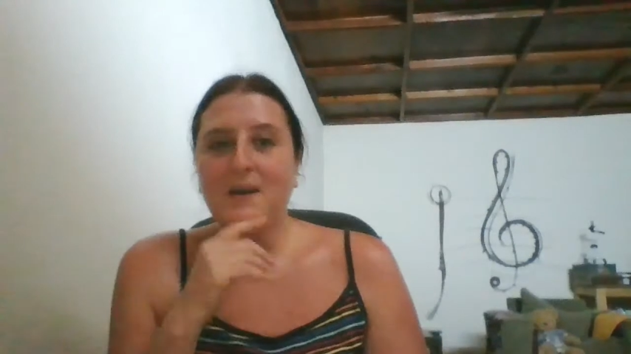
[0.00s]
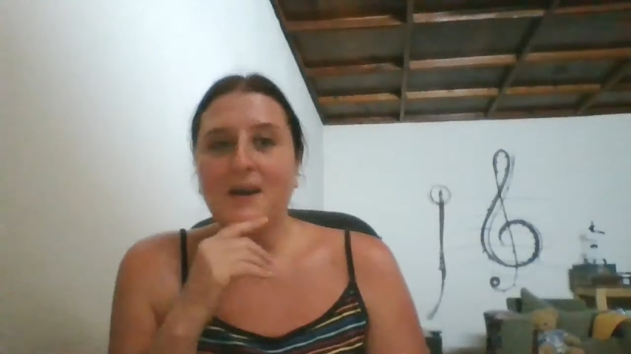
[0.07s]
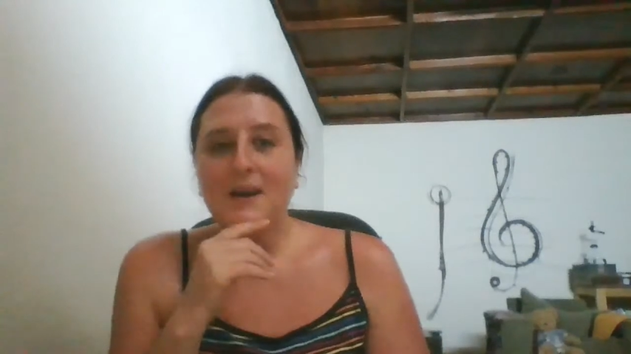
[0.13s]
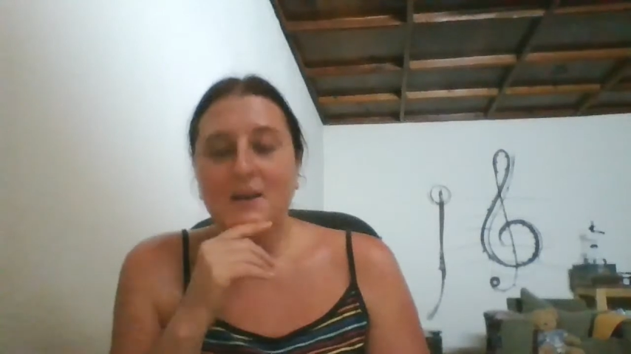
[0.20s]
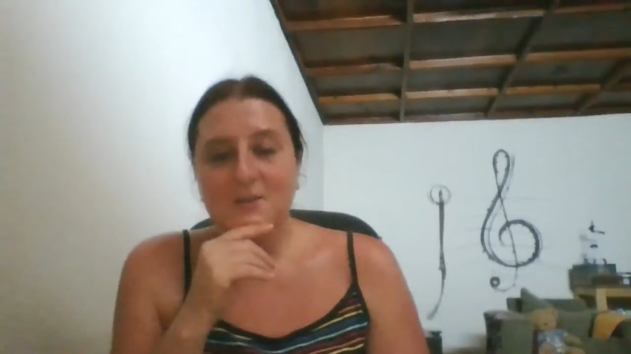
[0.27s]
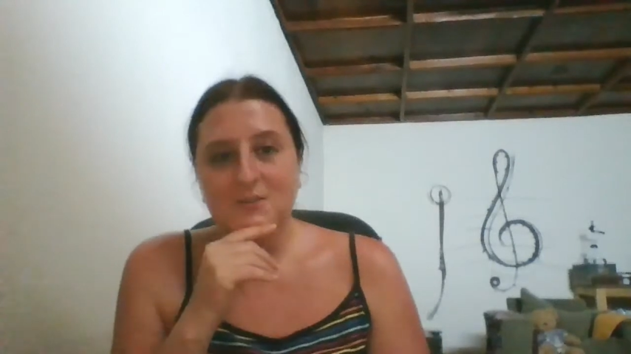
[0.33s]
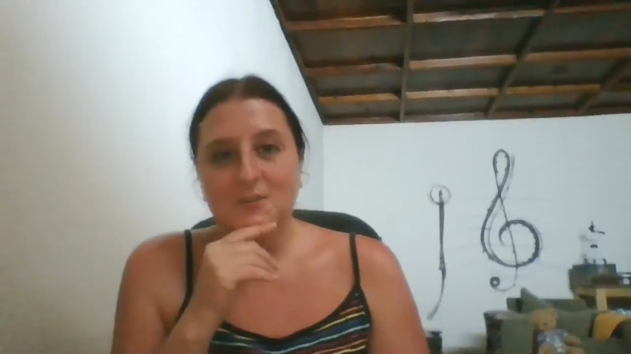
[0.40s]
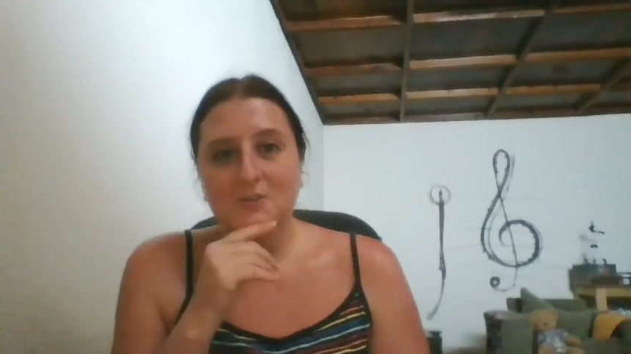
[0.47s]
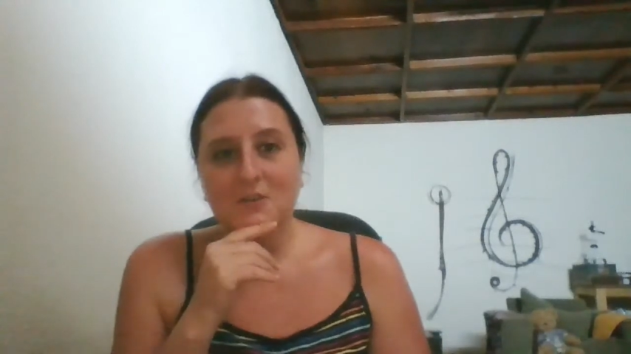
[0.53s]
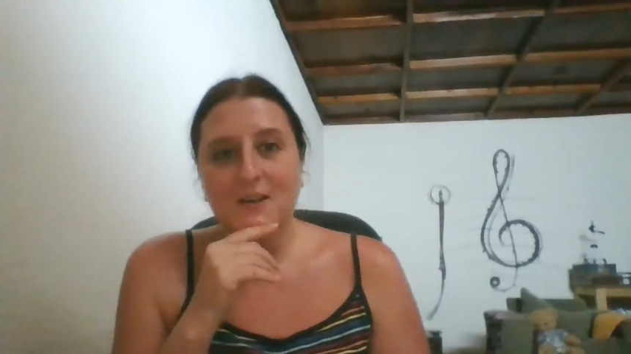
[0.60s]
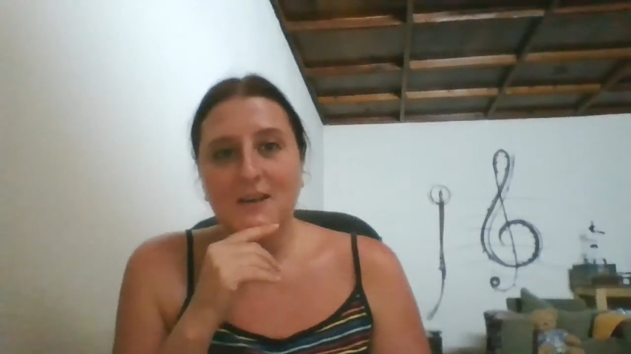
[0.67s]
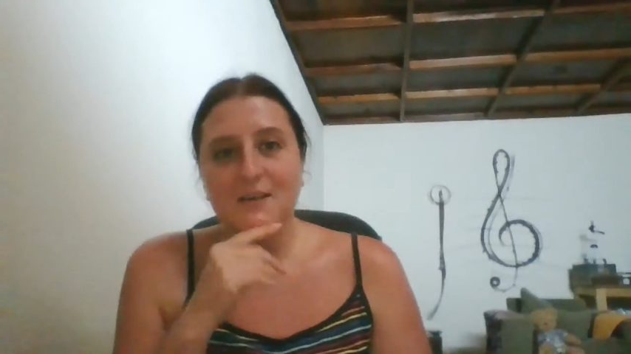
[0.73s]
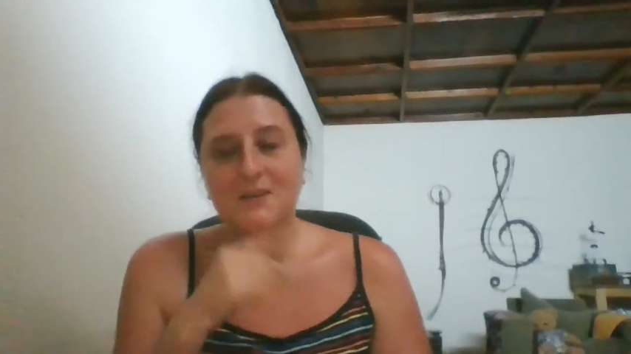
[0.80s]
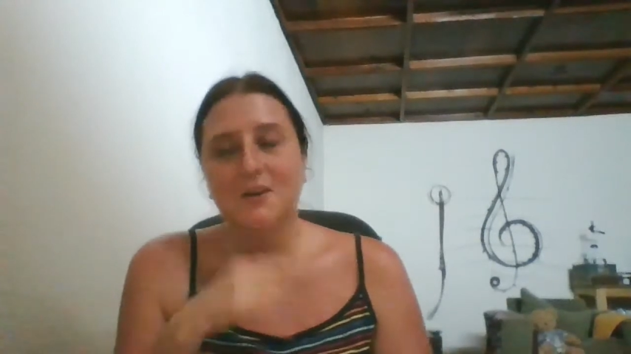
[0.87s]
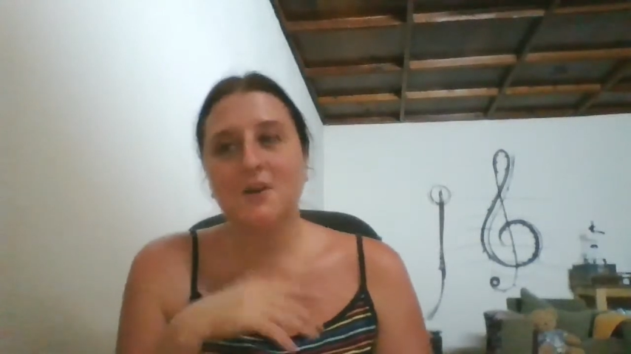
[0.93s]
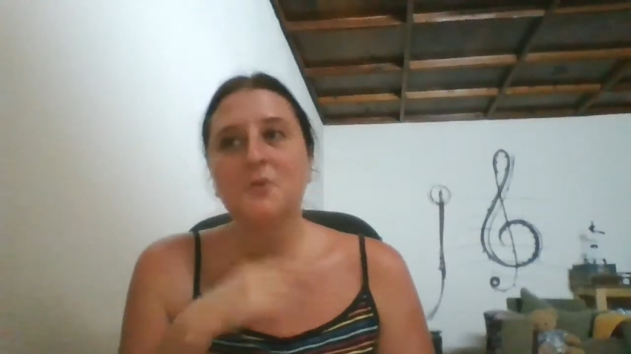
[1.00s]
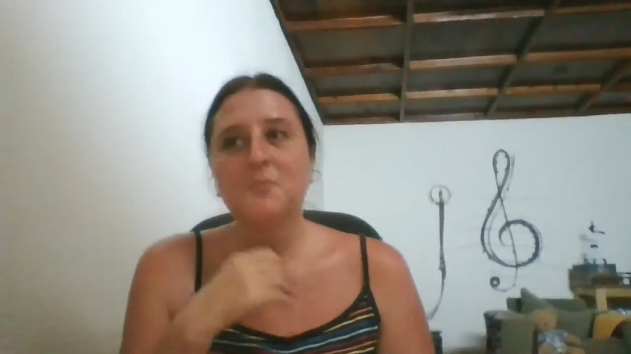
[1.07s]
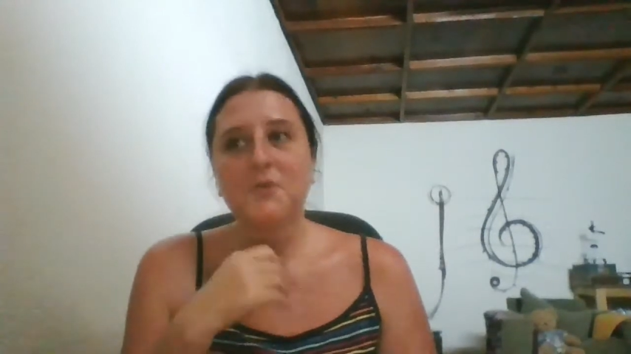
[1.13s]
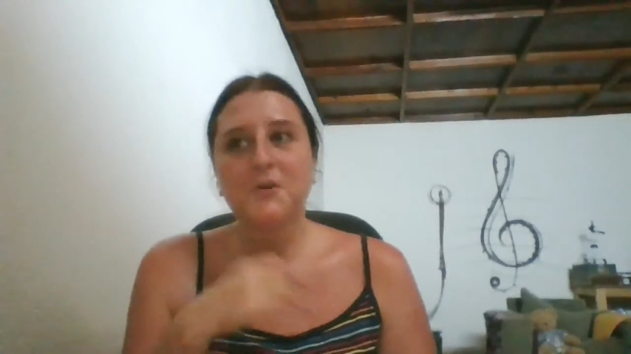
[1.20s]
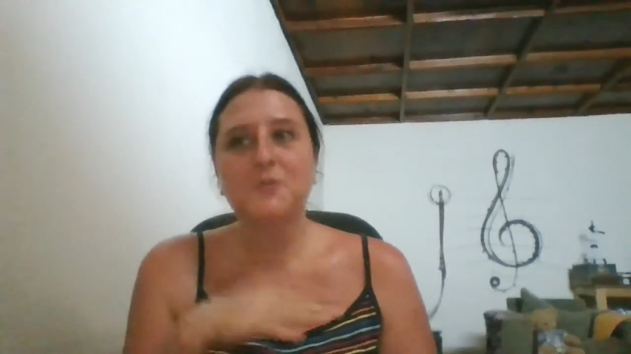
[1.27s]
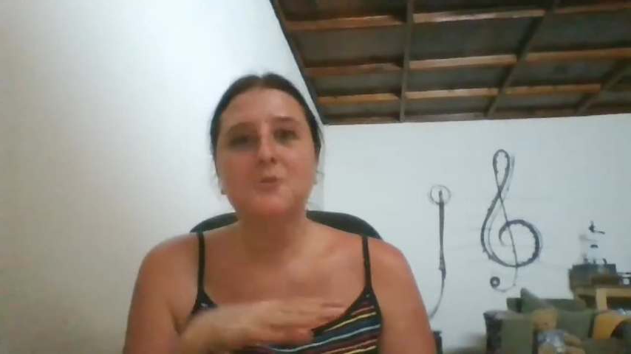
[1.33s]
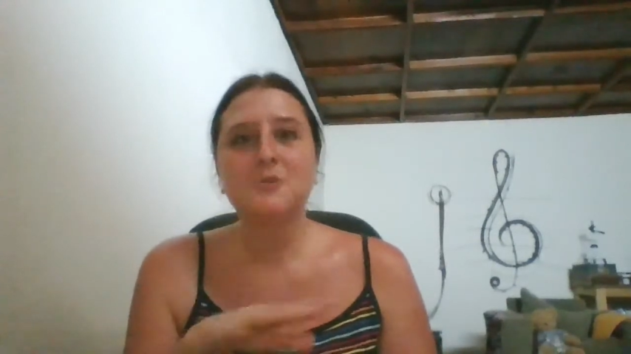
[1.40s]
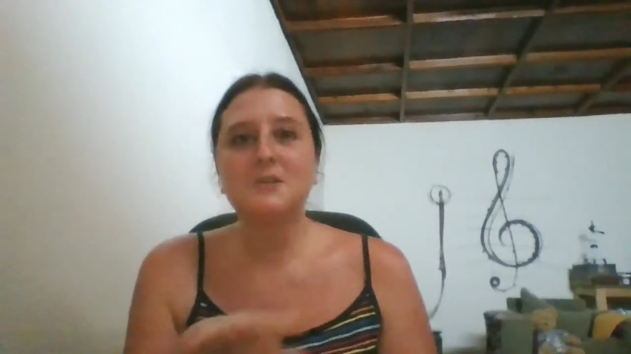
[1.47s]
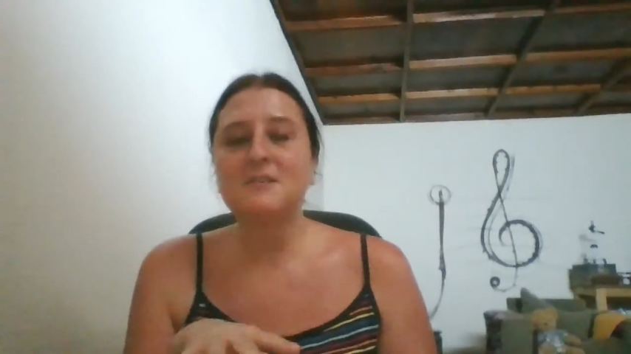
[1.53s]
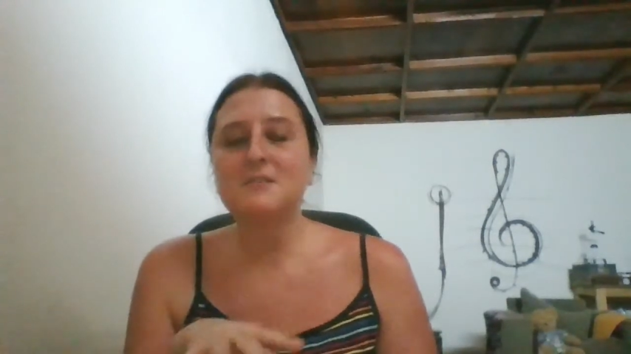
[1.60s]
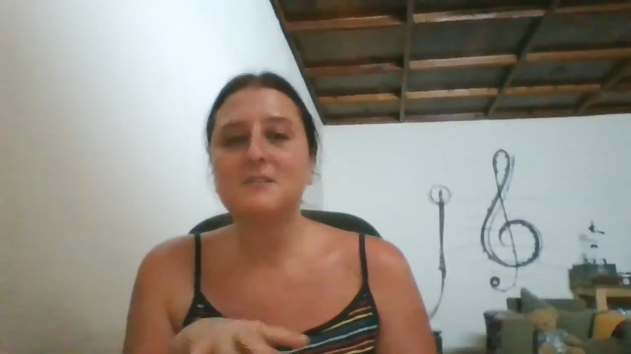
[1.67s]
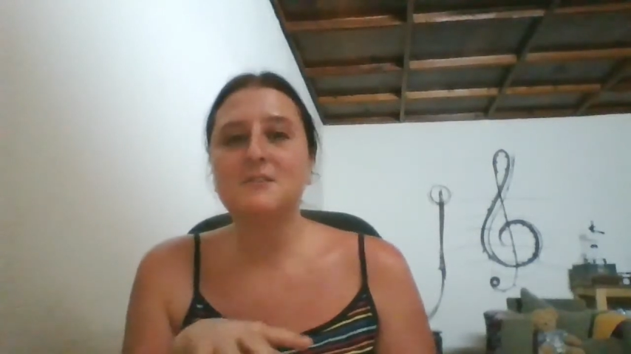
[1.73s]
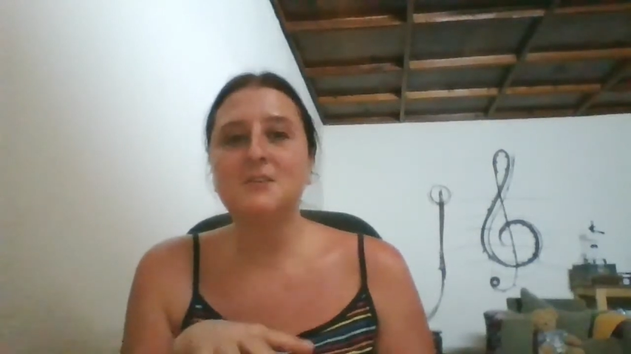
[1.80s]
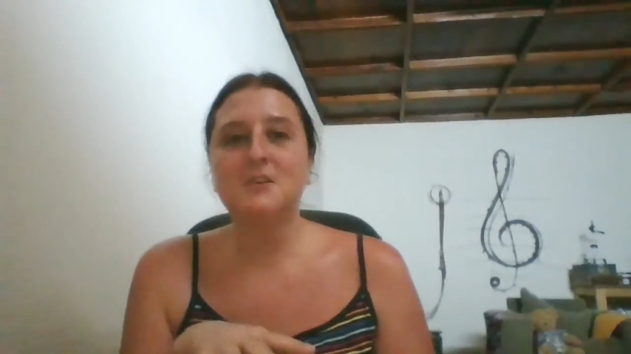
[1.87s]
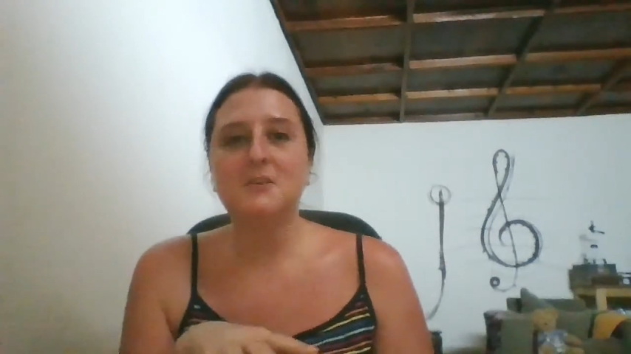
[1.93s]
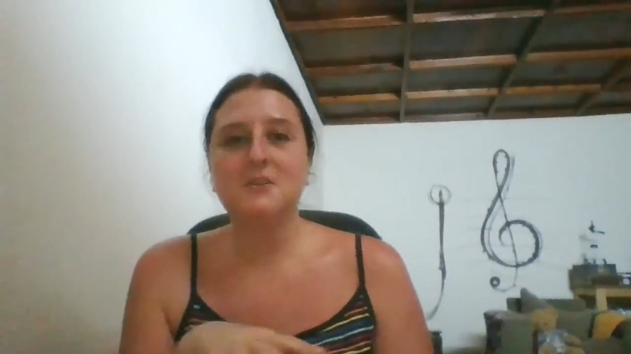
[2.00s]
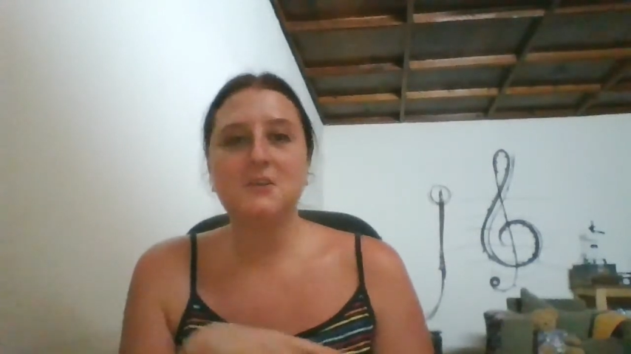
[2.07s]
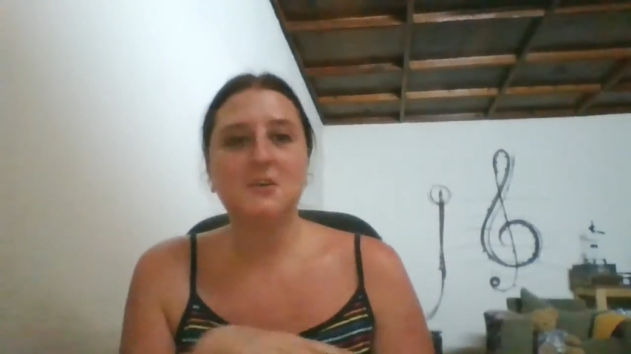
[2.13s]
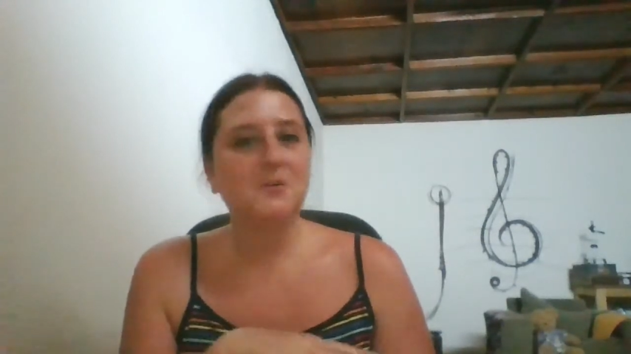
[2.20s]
how to create a home recording studio